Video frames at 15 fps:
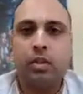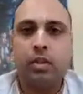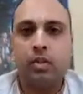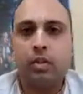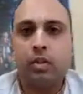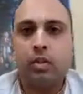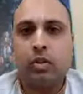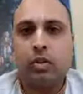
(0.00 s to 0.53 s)

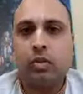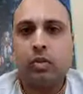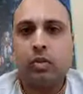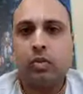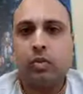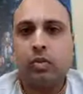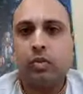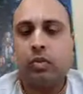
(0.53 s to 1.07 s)
So
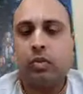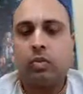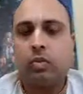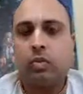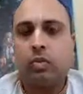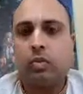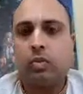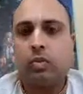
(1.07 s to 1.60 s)

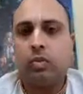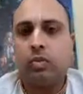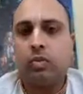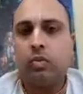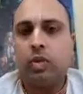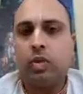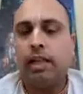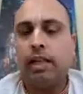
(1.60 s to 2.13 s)

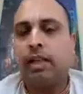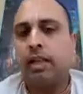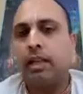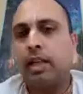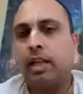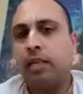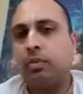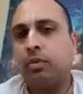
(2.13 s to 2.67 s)
why that
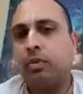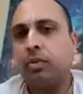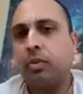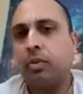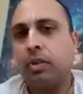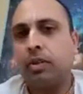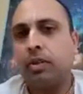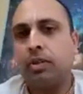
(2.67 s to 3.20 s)
happened
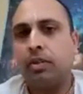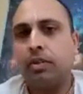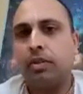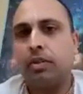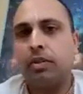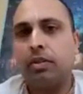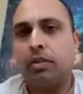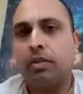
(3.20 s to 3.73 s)
was
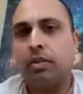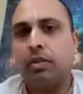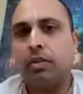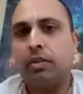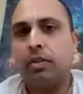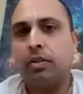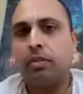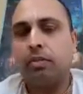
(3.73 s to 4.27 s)

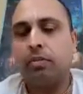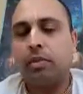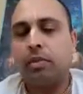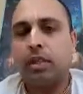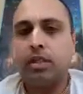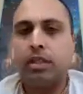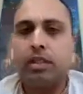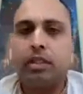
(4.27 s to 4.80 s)

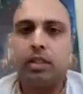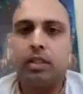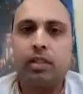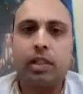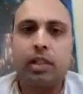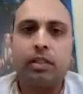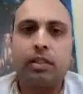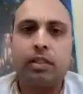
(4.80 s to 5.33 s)
because he
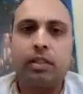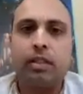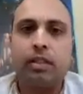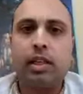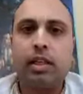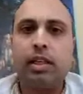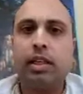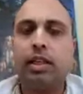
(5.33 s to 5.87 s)
chanted
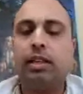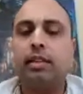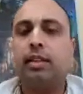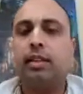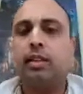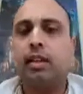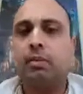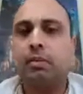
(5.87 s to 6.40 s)

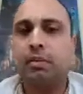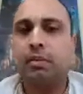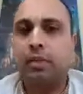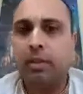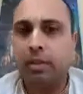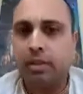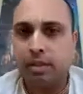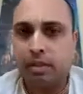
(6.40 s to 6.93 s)
Sanketya
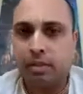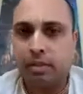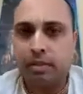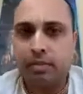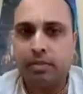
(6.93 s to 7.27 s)
Namabhas.